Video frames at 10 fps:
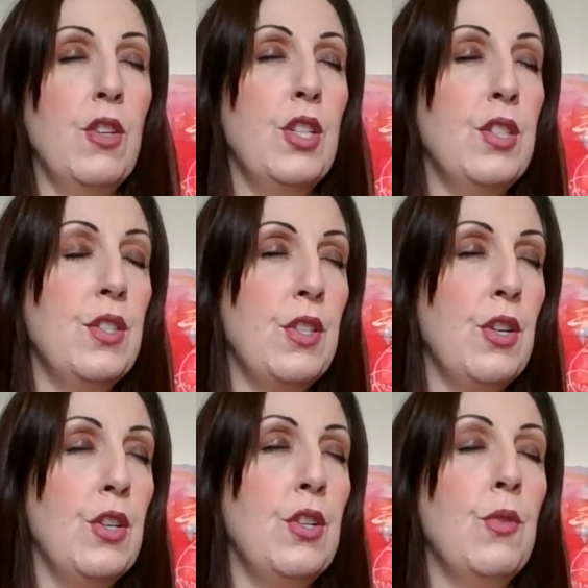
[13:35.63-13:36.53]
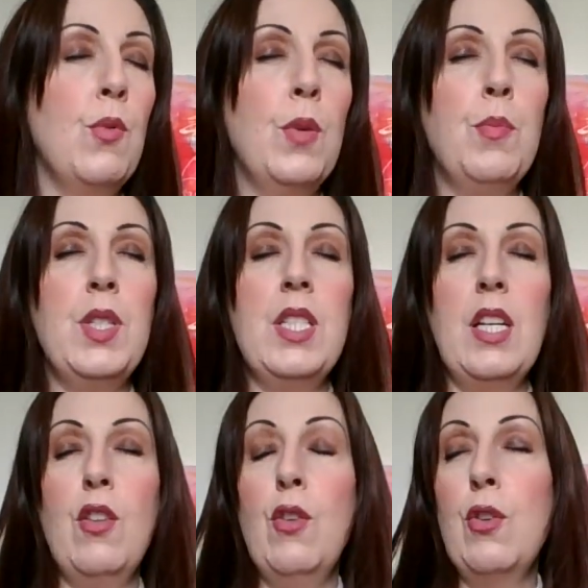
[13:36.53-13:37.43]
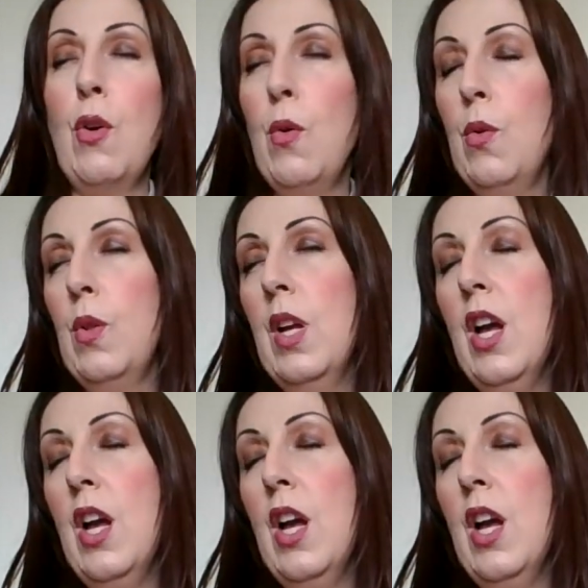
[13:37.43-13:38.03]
concern or one particular goal